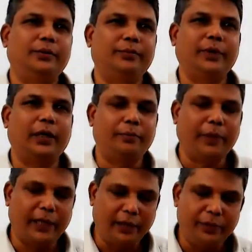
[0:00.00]

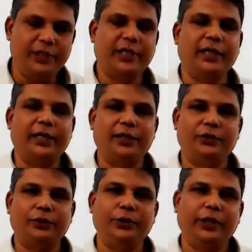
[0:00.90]
My name is
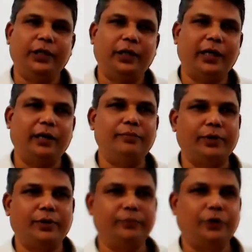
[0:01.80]
Choudhary. I am
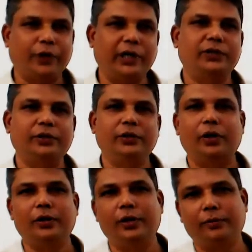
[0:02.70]
from an organization
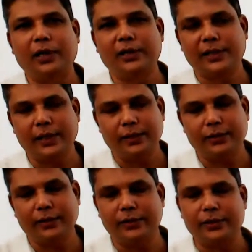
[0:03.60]
called Darbar, Sahitya,
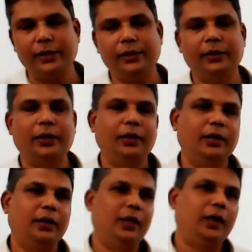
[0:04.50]
Sansad,
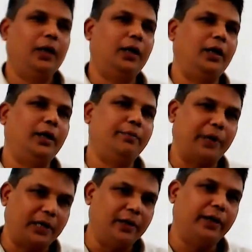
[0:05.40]
a
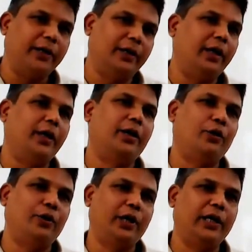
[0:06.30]
partner
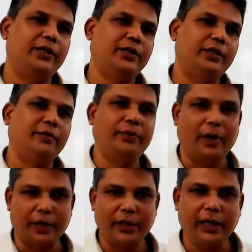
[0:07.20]
organization of
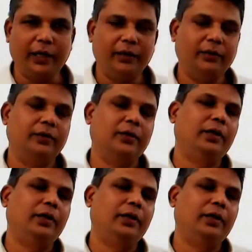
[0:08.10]
Rangdezvous.